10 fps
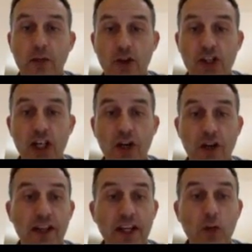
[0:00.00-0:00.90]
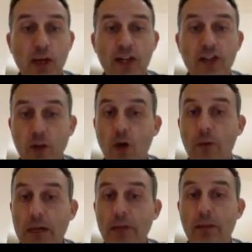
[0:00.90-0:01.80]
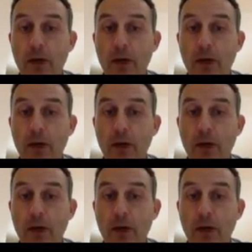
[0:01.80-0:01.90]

because you know that these ones are what people are